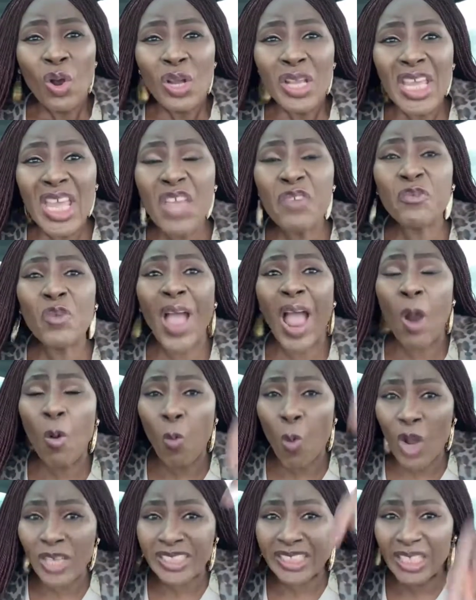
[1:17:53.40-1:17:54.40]
if you are
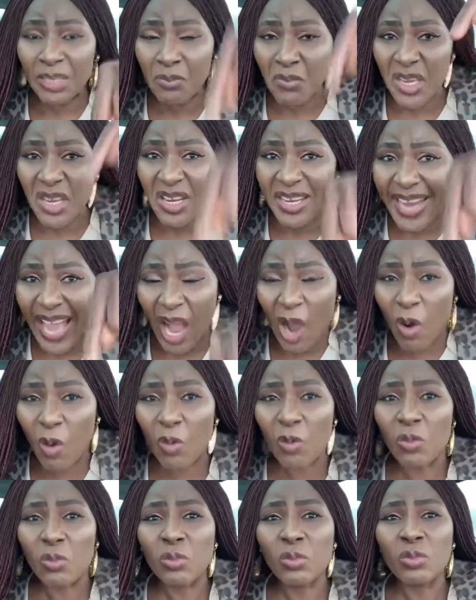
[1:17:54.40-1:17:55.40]
watching me
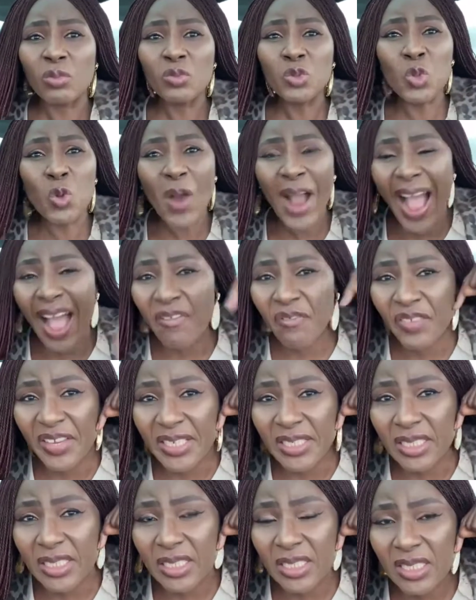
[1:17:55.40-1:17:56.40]
now, you have
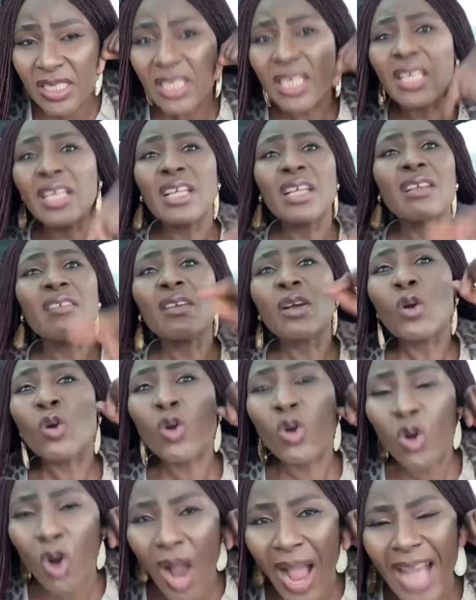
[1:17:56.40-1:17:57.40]
it.
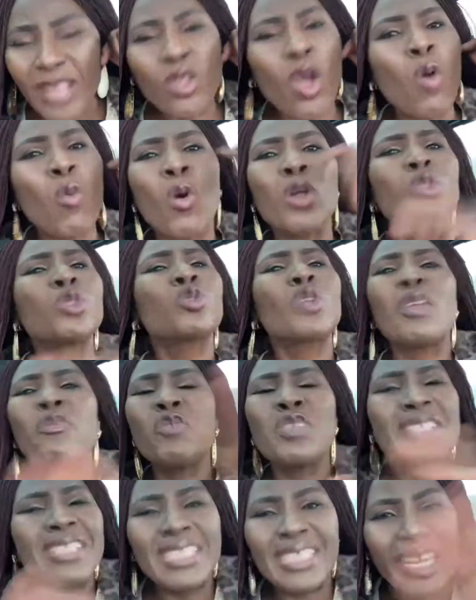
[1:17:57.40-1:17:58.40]
God, I don't want you to
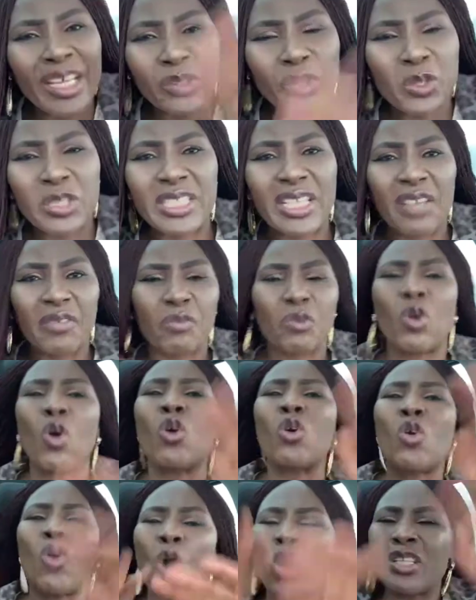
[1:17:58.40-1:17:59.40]
even indicate yourself
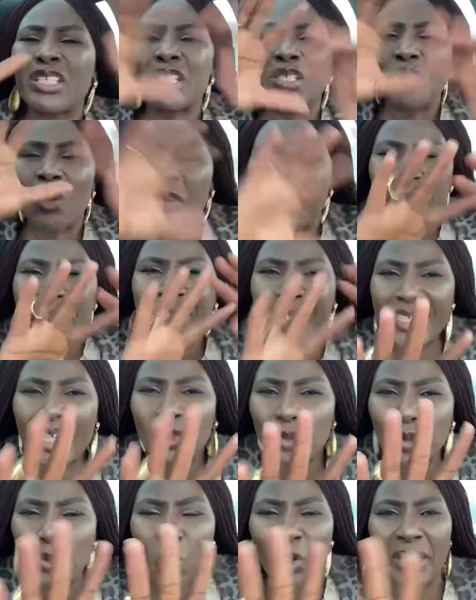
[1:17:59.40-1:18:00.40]
because God has already
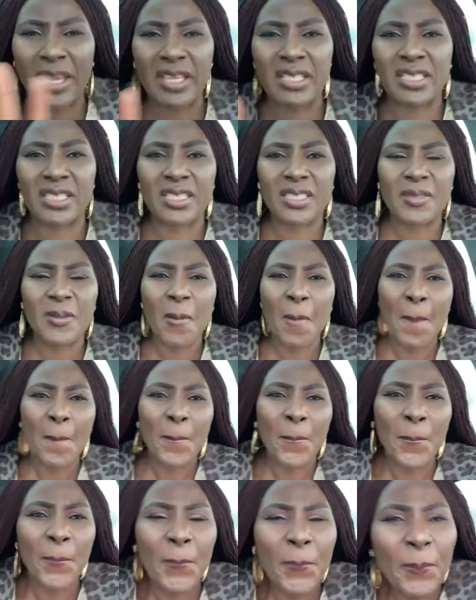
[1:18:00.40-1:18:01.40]
settled your case.
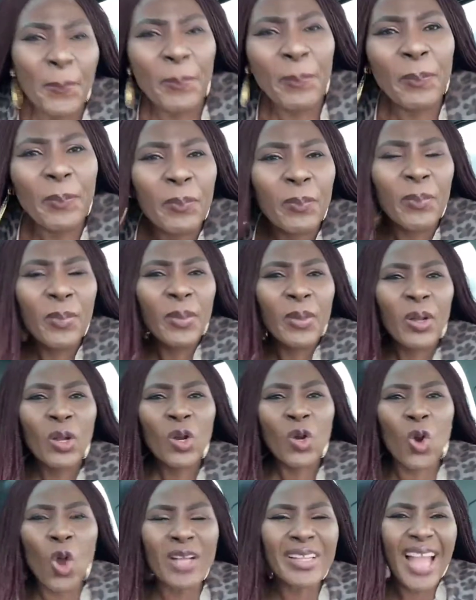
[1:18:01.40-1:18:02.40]

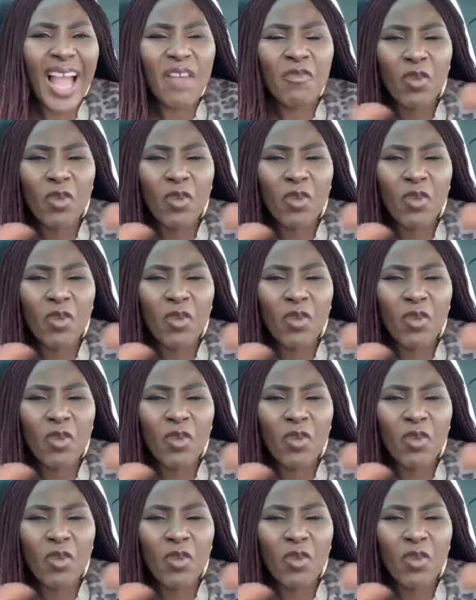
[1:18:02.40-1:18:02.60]
God have